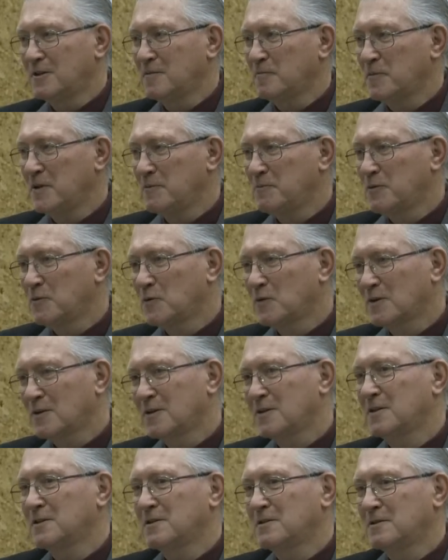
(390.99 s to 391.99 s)
that people were
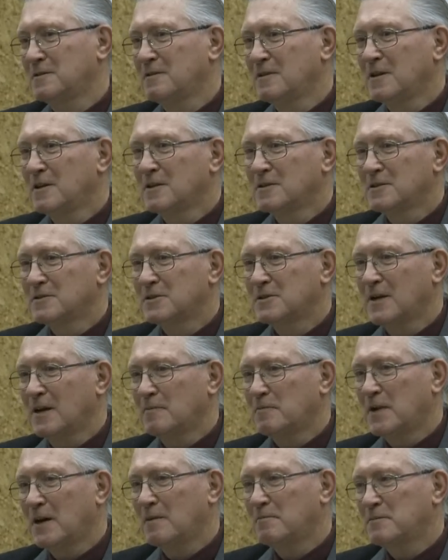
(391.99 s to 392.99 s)
going to
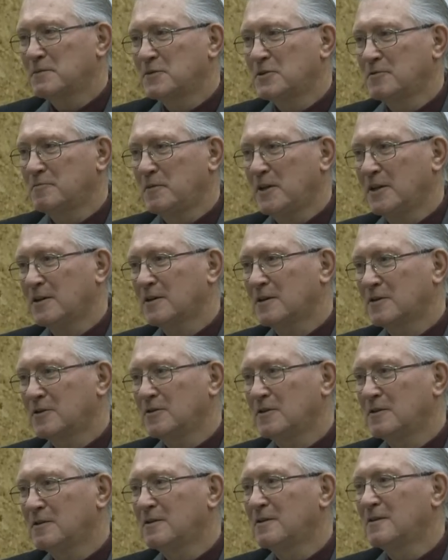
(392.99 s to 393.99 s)
step up to make a good